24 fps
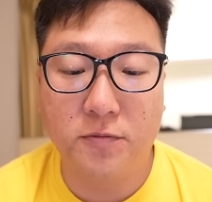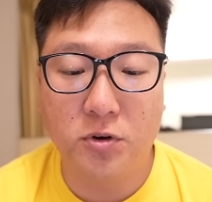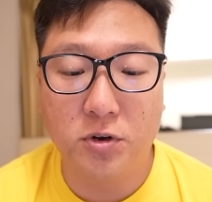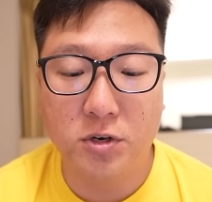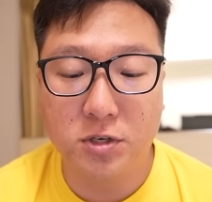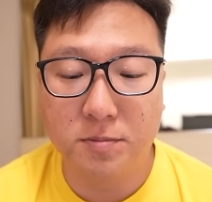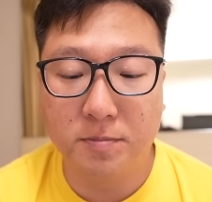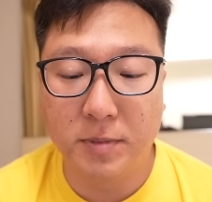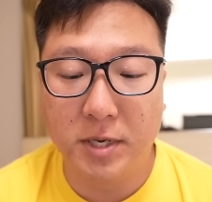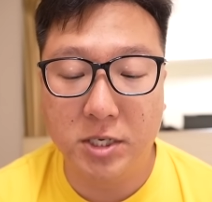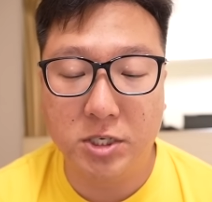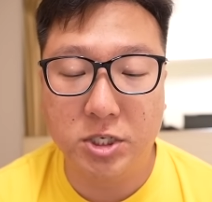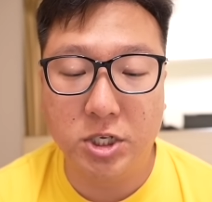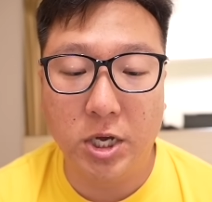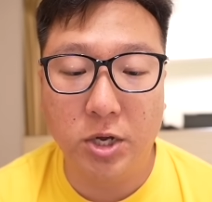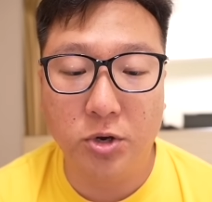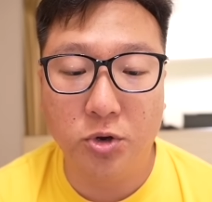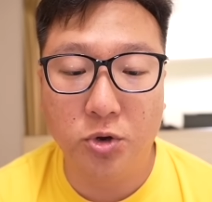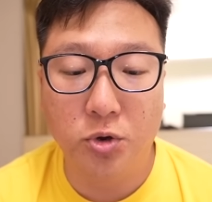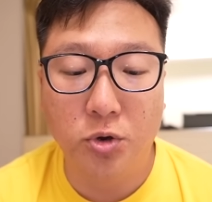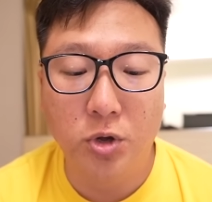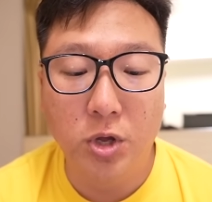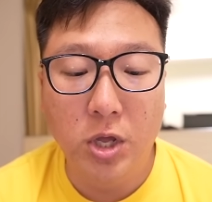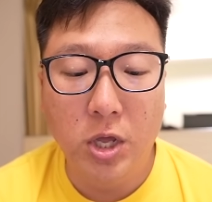course my
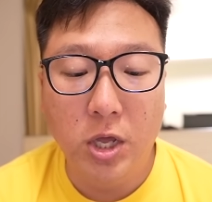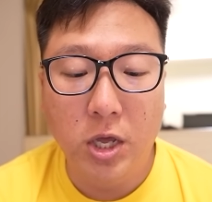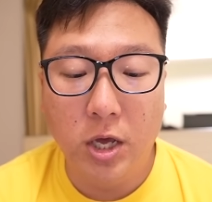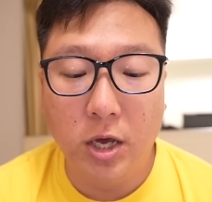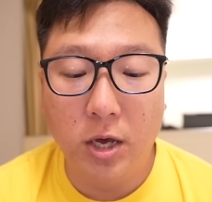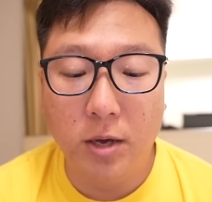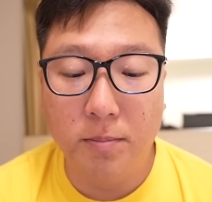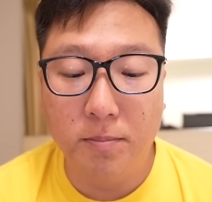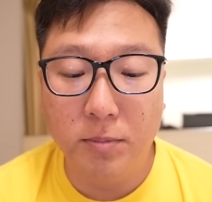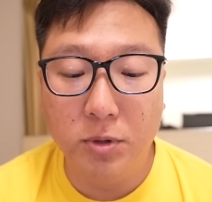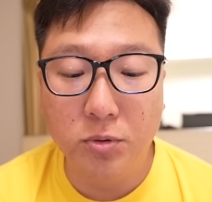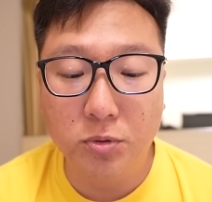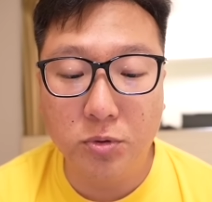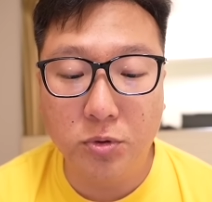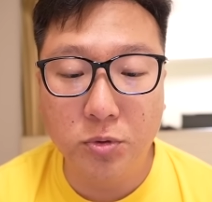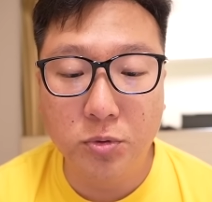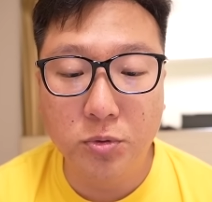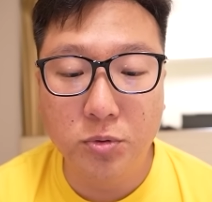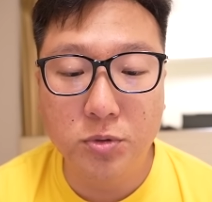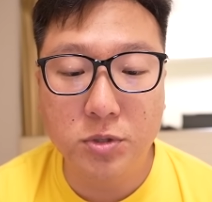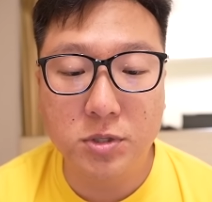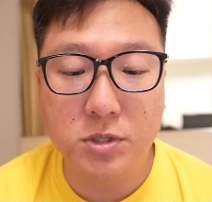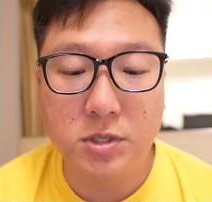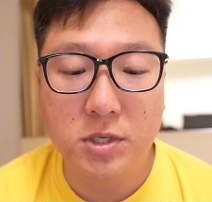Shadow
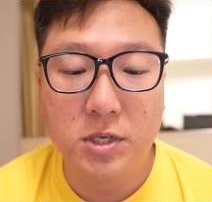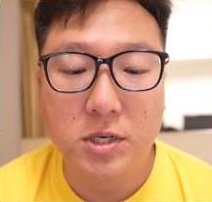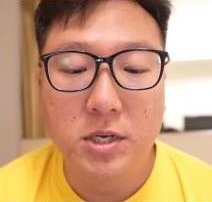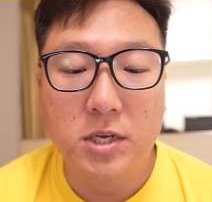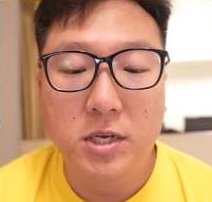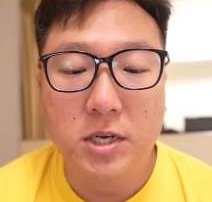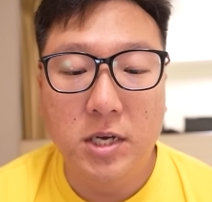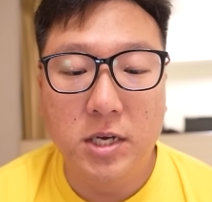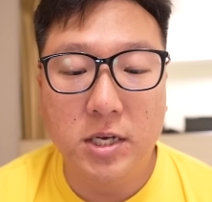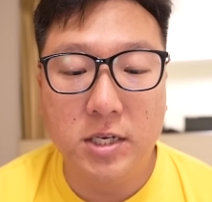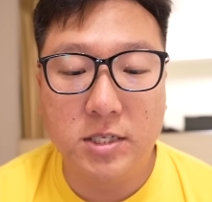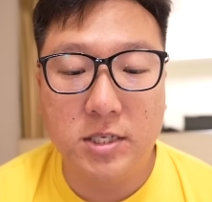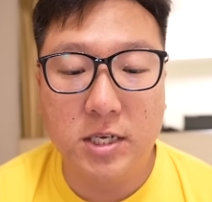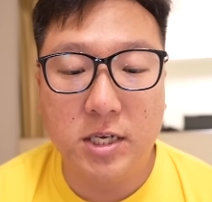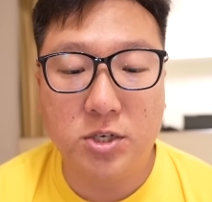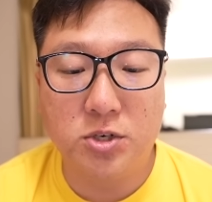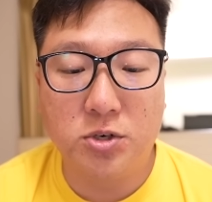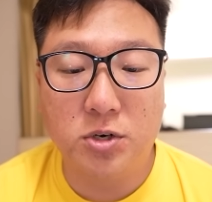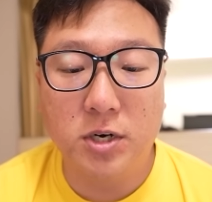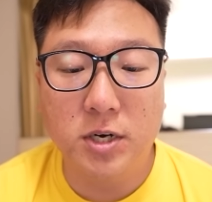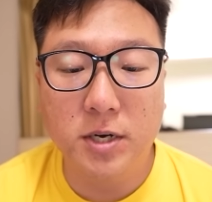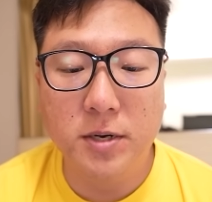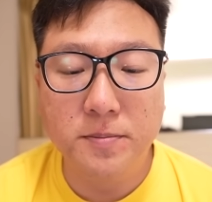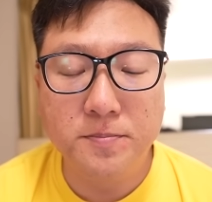Mewtwo's,
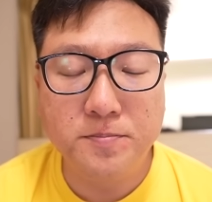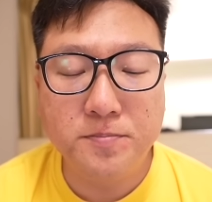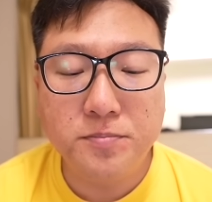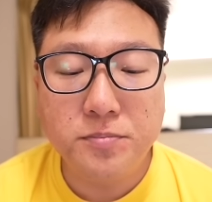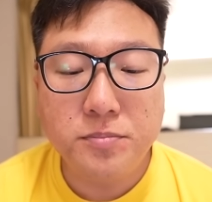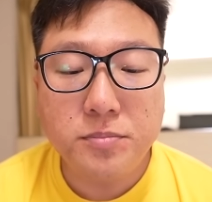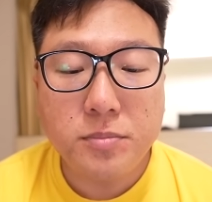etc.